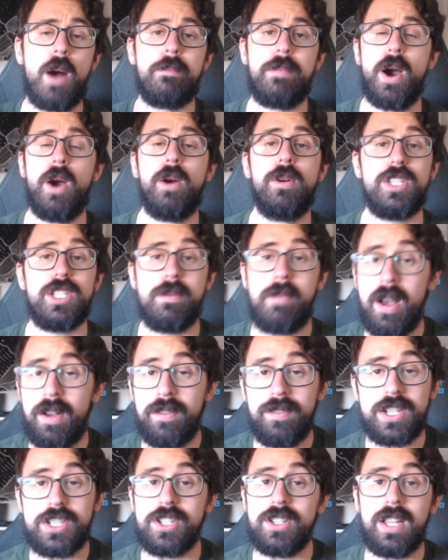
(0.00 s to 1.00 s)
Post
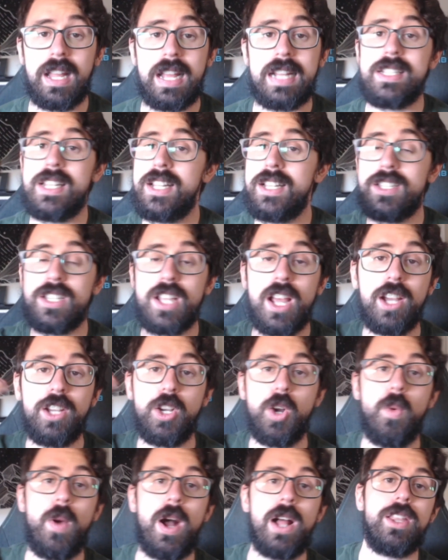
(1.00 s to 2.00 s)
about Vigilantes,
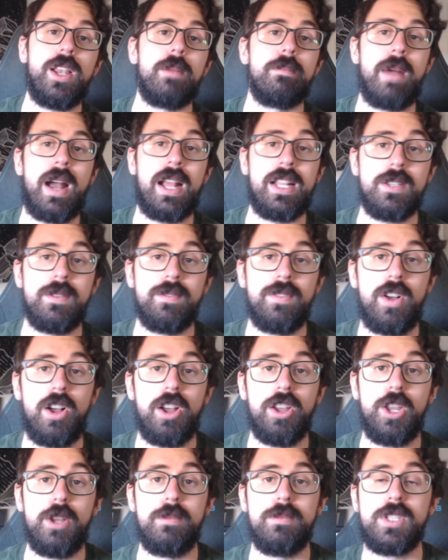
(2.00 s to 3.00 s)
go out there, buy some
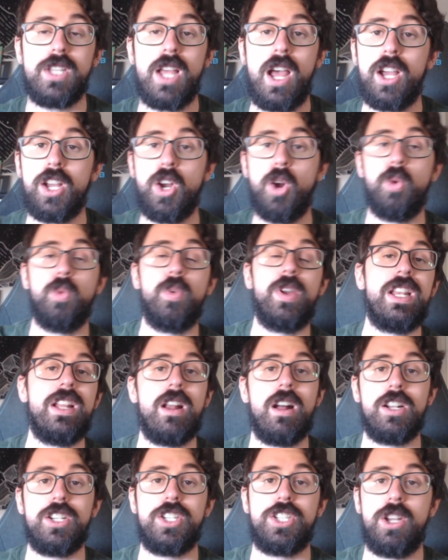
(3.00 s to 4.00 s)
volumes, go read it
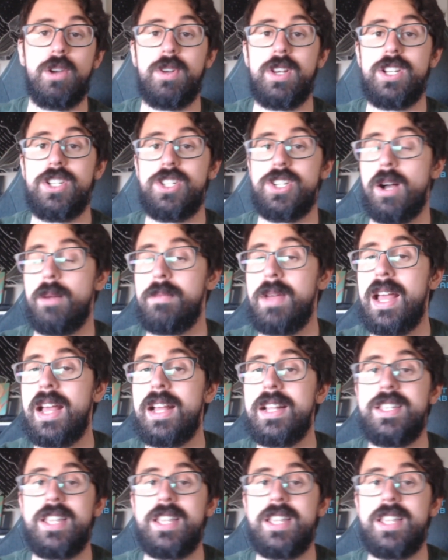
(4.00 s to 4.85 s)
on Shonen Jump,